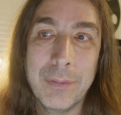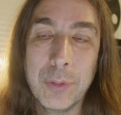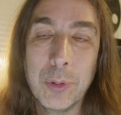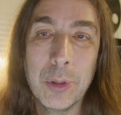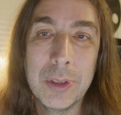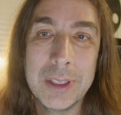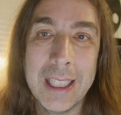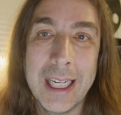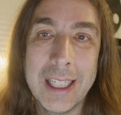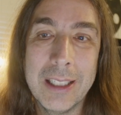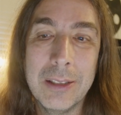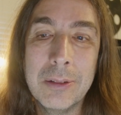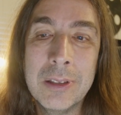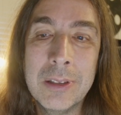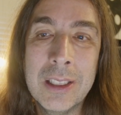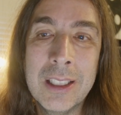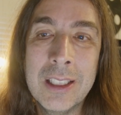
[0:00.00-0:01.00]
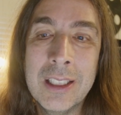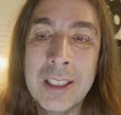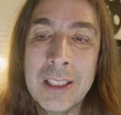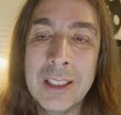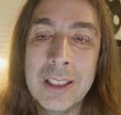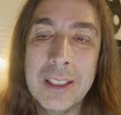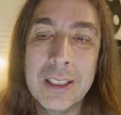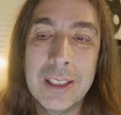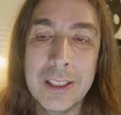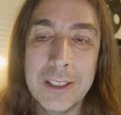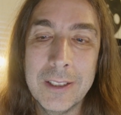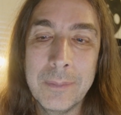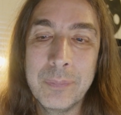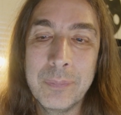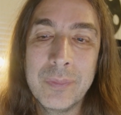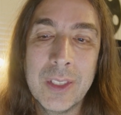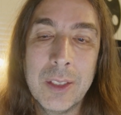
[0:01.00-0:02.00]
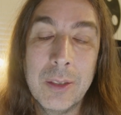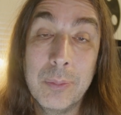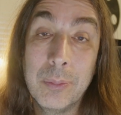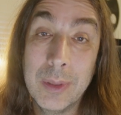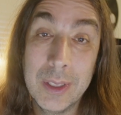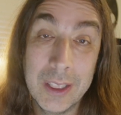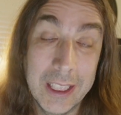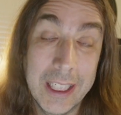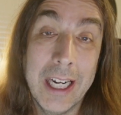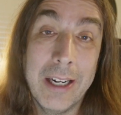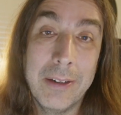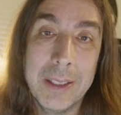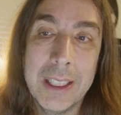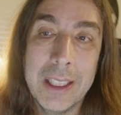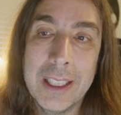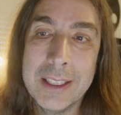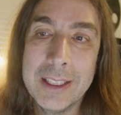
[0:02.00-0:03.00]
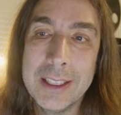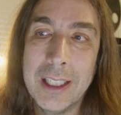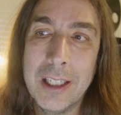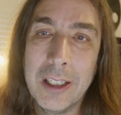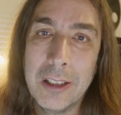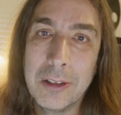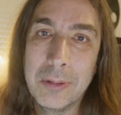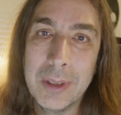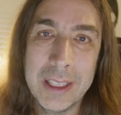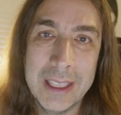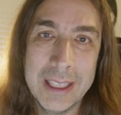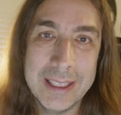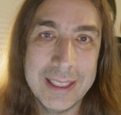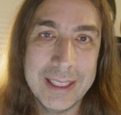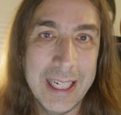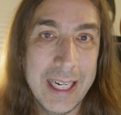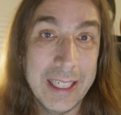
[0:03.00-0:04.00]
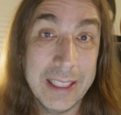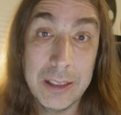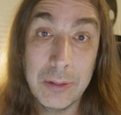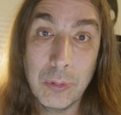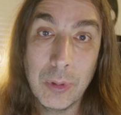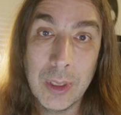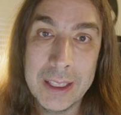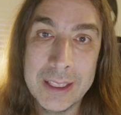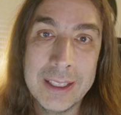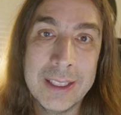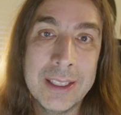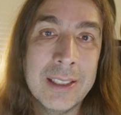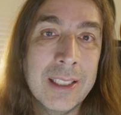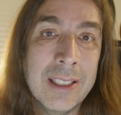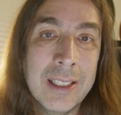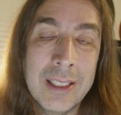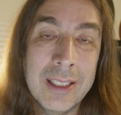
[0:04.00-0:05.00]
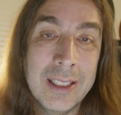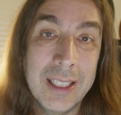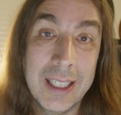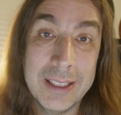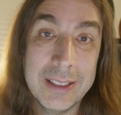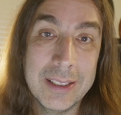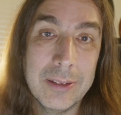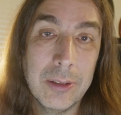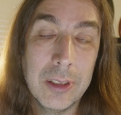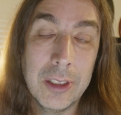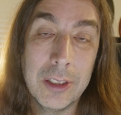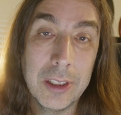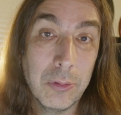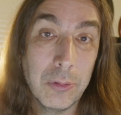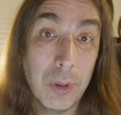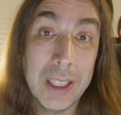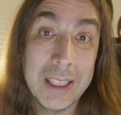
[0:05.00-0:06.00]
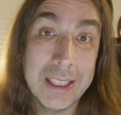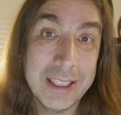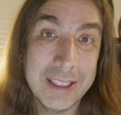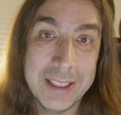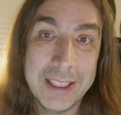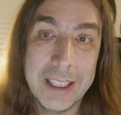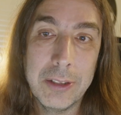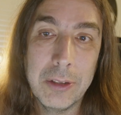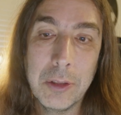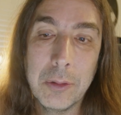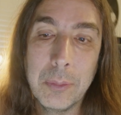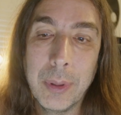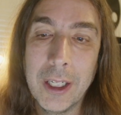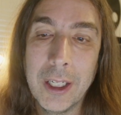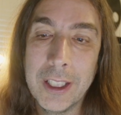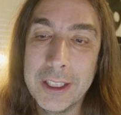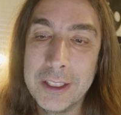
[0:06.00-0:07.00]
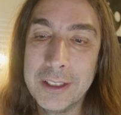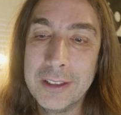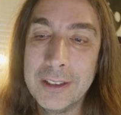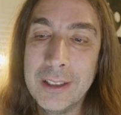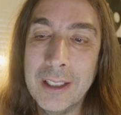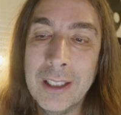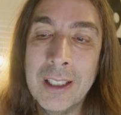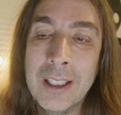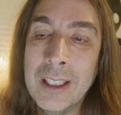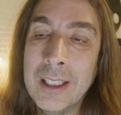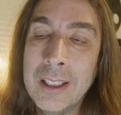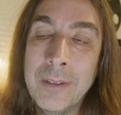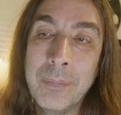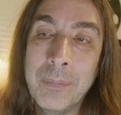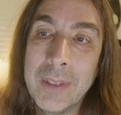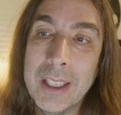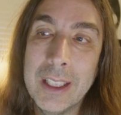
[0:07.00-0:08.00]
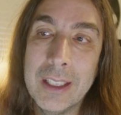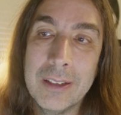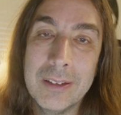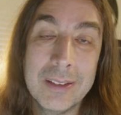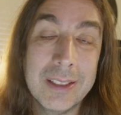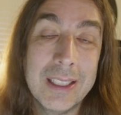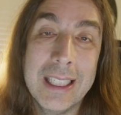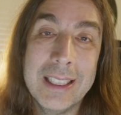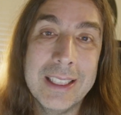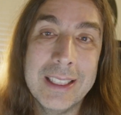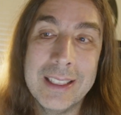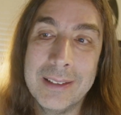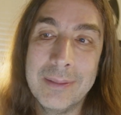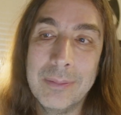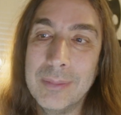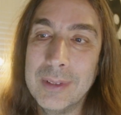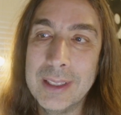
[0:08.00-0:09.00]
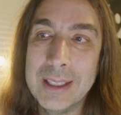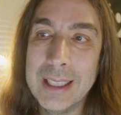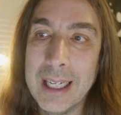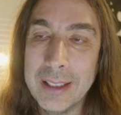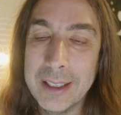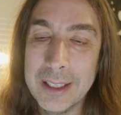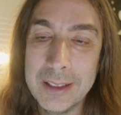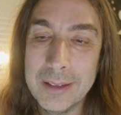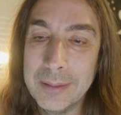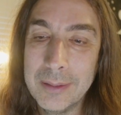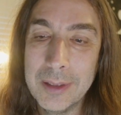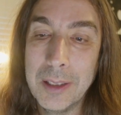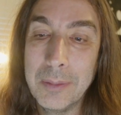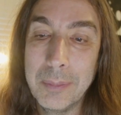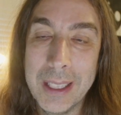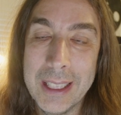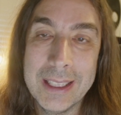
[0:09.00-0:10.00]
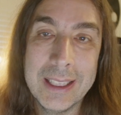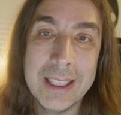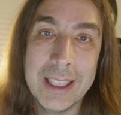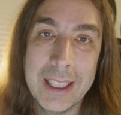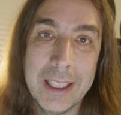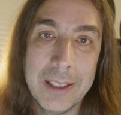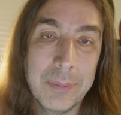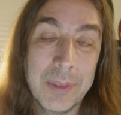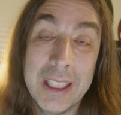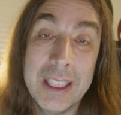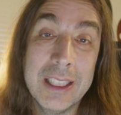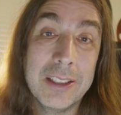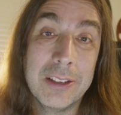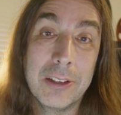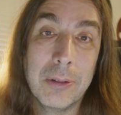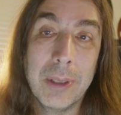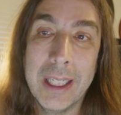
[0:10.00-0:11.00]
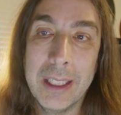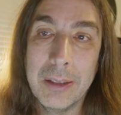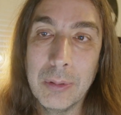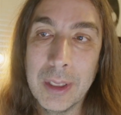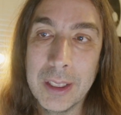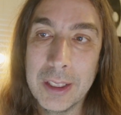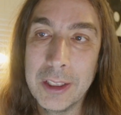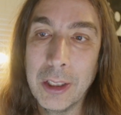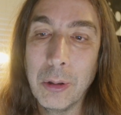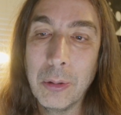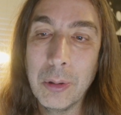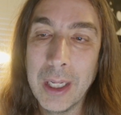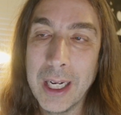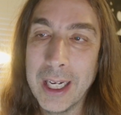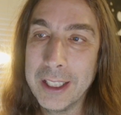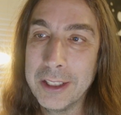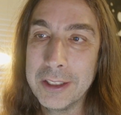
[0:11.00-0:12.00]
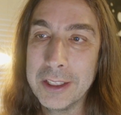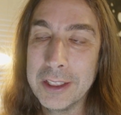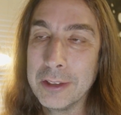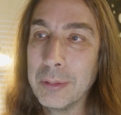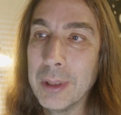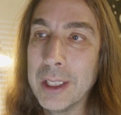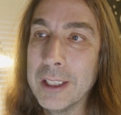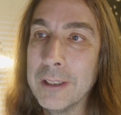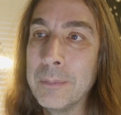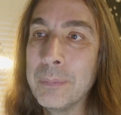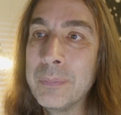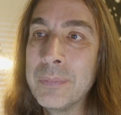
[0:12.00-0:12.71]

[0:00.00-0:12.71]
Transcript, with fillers: full title. The Ayreon song where he sang the ones and, or the 1 and 0 parts. You know, that just sounded amazing, and he's great with Toe Hider as well.